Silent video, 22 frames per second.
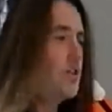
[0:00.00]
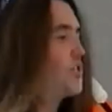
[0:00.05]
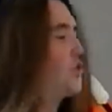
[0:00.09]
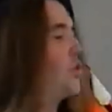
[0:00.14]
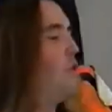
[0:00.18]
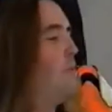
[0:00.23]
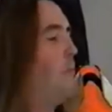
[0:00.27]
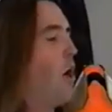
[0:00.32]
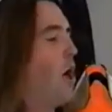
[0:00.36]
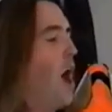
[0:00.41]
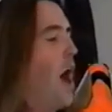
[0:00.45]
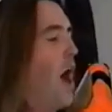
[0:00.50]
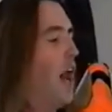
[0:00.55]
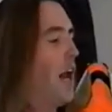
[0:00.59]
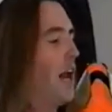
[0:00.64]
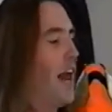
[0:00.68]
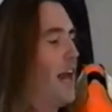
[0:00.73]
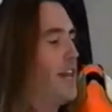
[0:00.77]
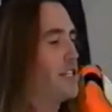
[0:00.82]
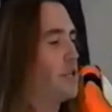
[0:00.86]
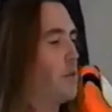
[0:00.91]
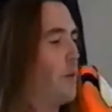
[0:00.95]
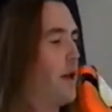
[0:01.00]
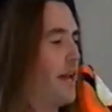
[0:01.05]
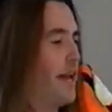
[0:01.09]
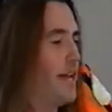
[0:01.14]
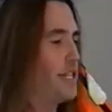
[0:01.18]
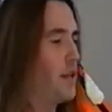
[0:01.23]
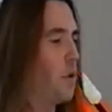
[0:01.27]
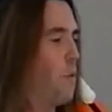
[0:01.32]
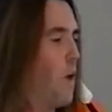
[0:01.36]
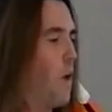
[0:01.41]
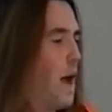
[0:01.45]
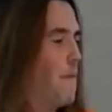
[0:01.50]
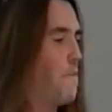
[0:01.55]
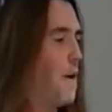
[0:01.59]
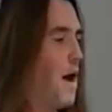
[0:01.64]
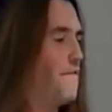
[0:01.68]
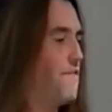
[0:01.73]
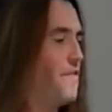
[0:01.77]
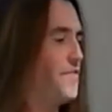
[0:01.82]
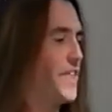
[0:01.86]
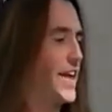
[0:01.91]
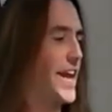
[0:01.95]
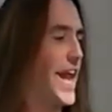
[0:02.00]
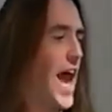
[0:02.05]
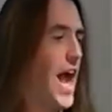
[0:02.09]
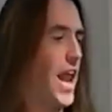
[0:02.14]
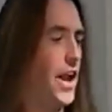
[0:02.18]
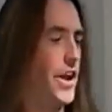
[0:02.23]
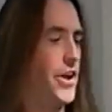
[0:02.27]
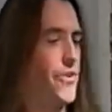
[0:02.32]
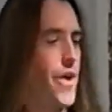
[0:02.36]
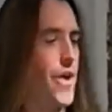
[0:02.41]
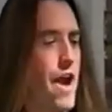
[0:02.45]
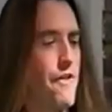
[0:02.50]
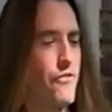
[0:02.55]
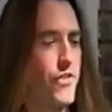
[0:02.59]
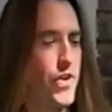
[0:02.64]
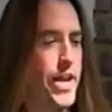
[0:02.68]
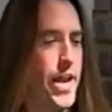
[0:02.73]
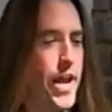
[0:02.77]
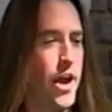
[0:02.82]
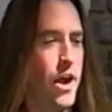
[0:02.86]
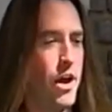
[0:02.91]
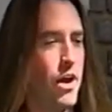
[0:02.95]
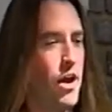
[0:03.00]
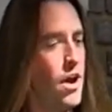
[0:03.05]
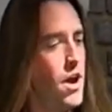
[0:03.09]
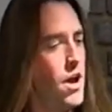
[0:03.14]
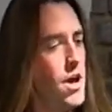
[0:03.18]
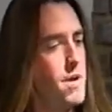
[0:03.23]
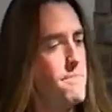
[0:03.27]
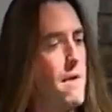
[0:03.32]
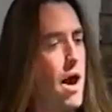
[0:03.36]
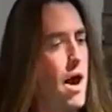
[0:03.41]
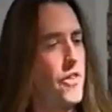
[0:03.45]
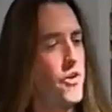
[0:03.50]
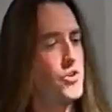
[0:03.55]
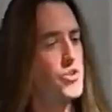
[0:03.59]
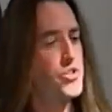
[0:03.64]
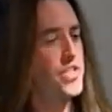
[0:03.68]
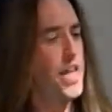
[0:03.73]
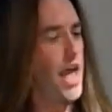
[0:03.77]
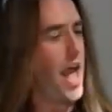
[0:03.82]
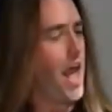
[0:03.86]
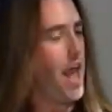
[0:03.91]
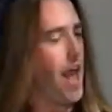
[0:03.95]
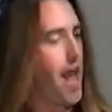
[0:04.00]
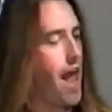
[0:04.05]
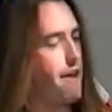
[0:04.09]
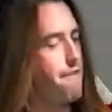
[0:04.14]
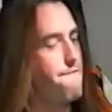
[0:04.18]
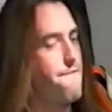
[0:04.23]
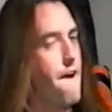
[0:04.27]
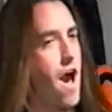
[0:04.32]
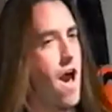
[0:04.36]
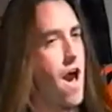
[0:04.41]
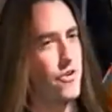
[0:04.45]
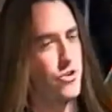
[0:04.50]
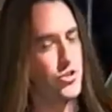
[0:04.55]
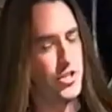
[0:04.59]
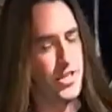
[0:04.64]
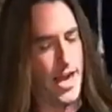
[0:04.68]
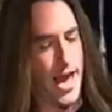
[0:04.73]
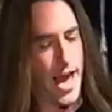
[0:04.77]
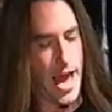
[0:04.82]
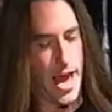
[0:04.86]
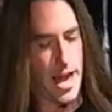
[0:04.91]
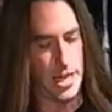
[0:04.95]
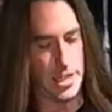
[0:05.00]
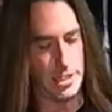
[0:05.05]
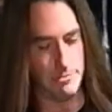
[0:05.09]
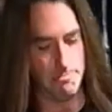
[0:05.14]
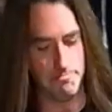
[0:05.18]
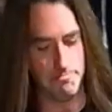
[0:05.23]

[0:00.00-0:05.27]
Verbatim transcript: Two more holidays that we need to wipe off of the calendar every year Mother's Day and Father's Day.